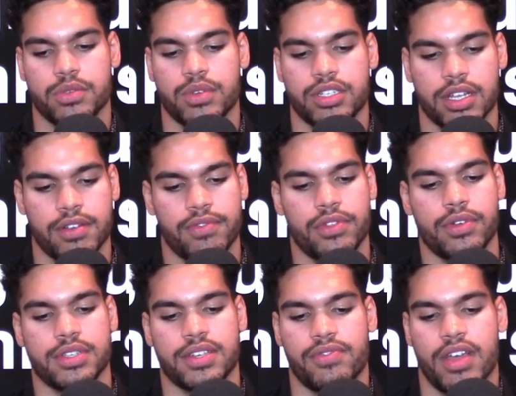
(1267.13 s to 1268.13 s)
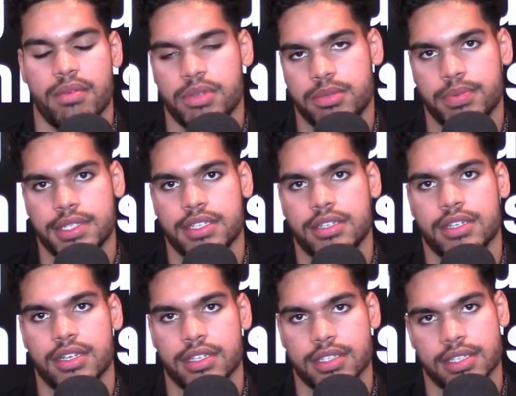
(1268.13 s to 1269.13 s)
which influence a family's
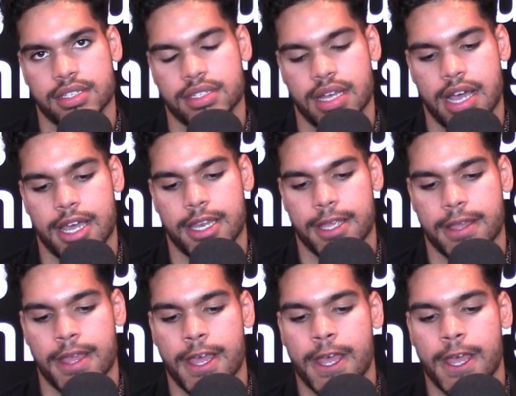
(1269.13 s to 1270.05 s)
position in society.